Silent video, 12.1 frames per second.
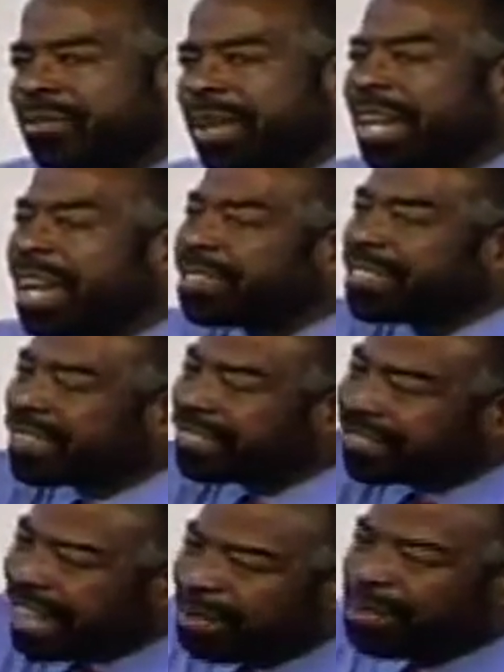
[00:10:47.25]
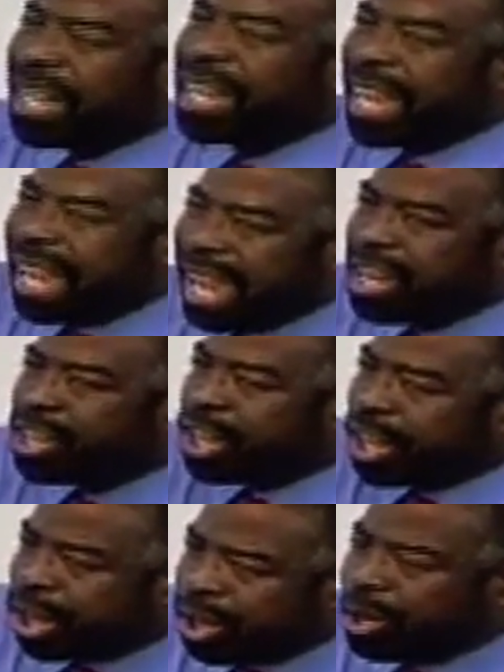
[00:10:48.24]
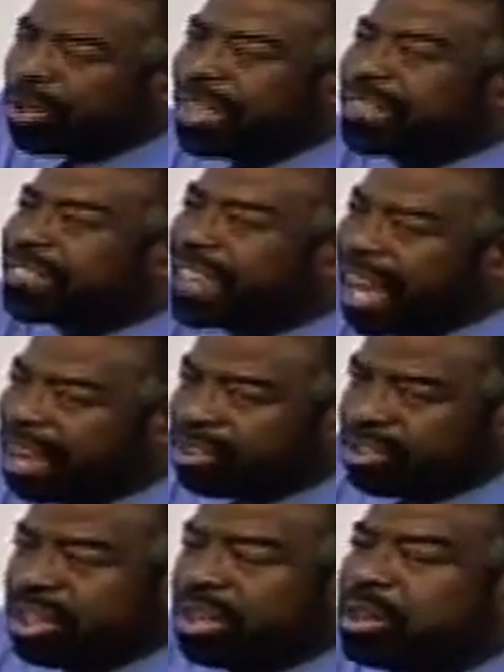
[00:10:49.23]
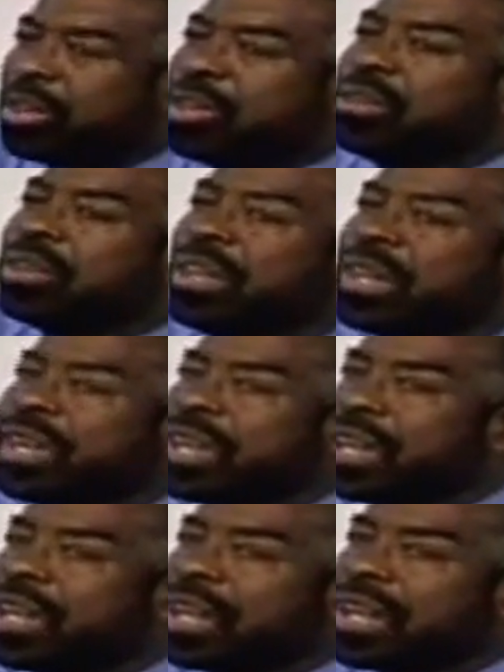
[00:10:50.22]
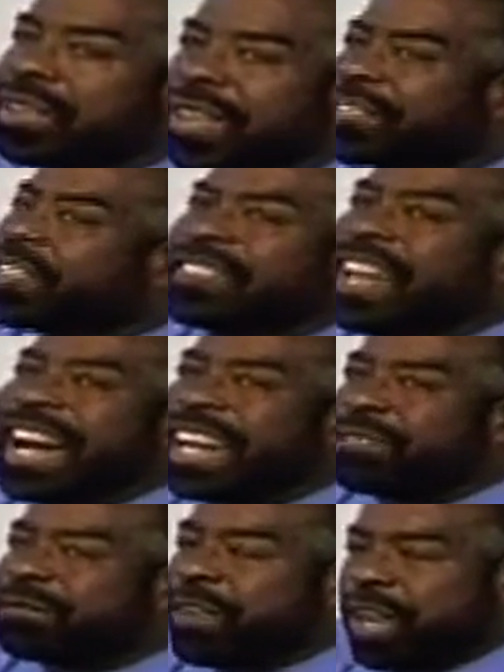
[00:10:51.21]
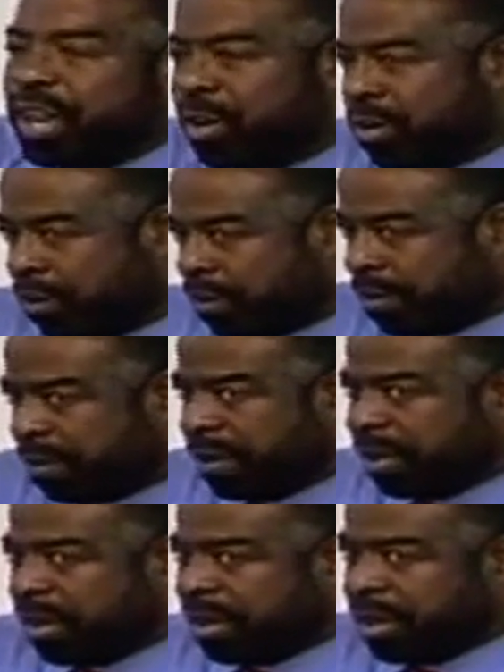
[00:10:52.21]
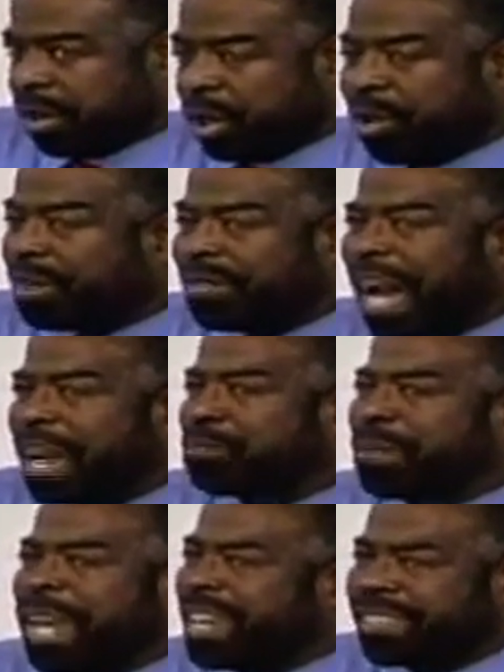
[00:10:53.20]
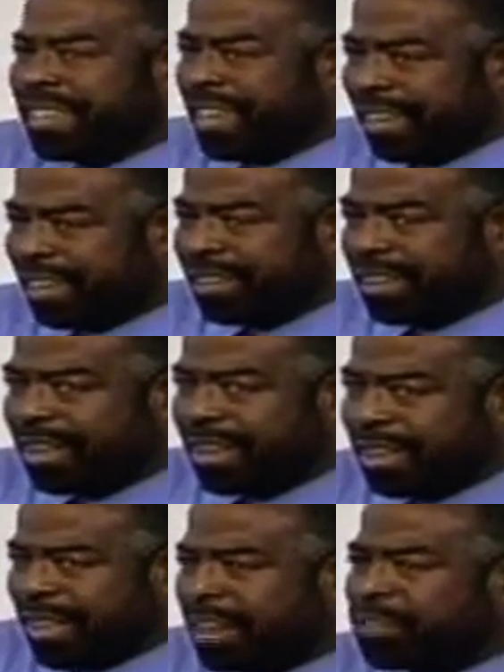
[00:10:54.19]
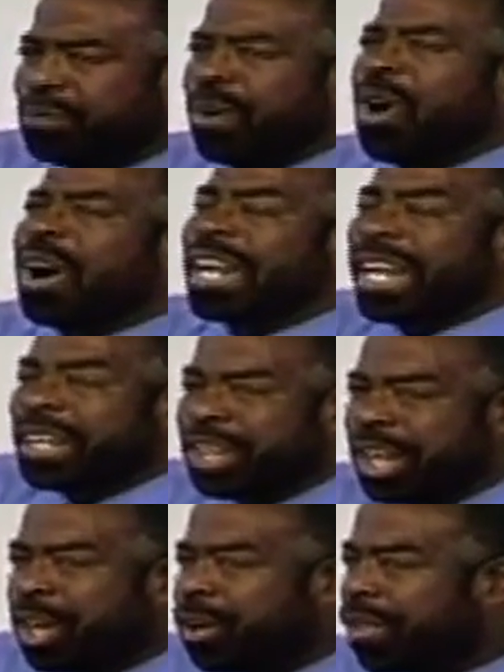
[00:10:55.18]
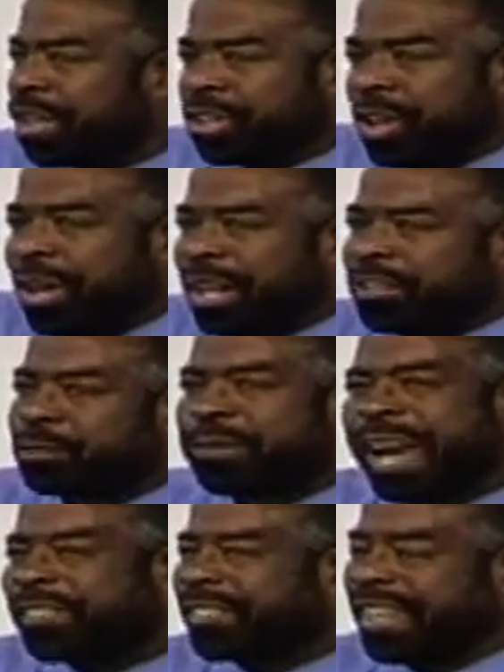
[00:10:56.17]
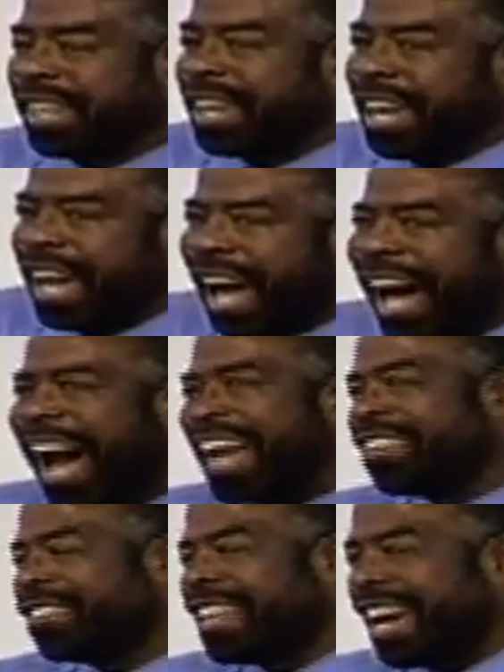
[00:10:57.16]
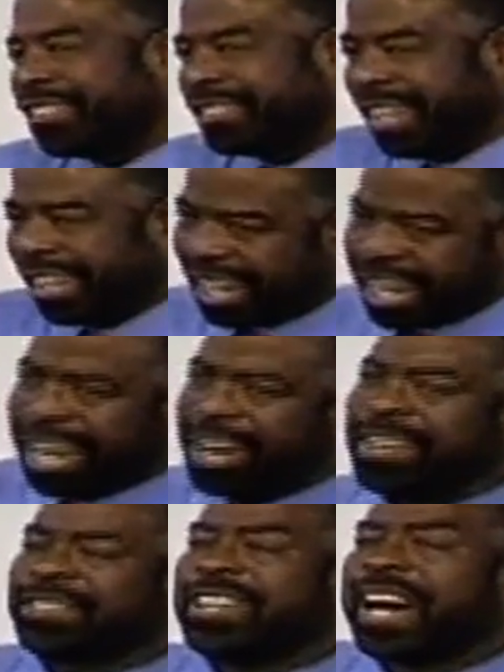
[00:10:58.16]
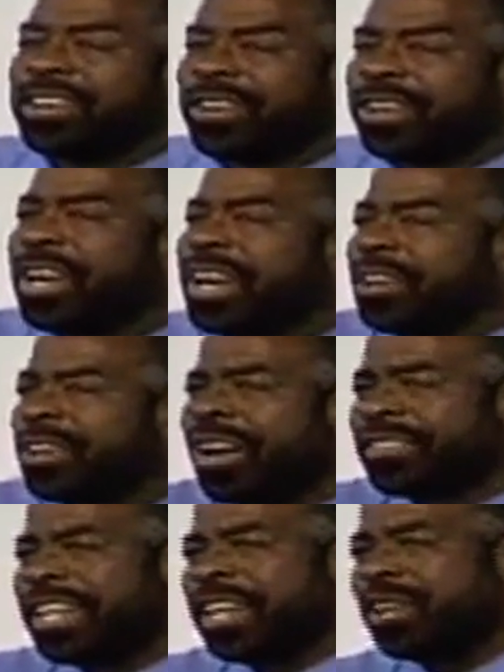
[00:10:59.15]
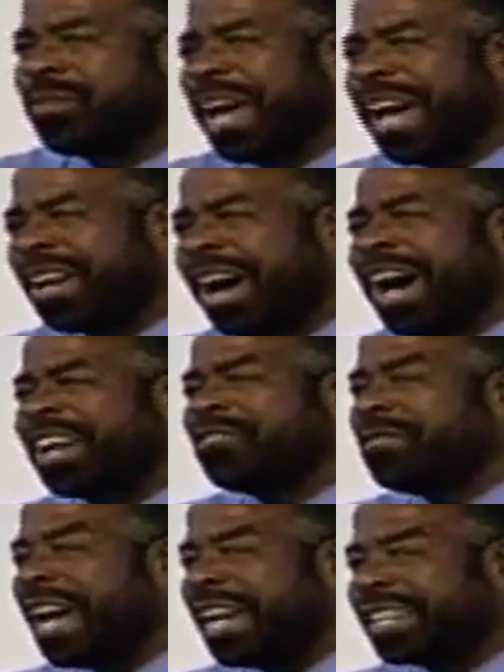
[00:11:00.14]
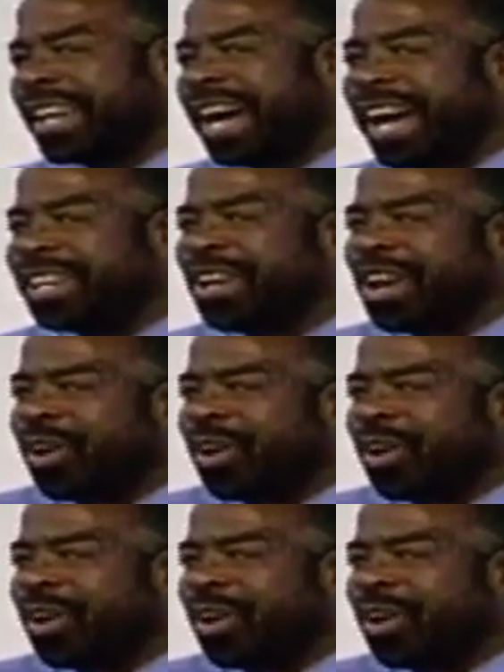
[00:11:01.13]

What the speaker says: Because there's something in you that tells you this is not it for you. You have not peaked here. There's more in you that you are expressing. Eye has not seen, ear has not heard, nor has entered the heart of mankind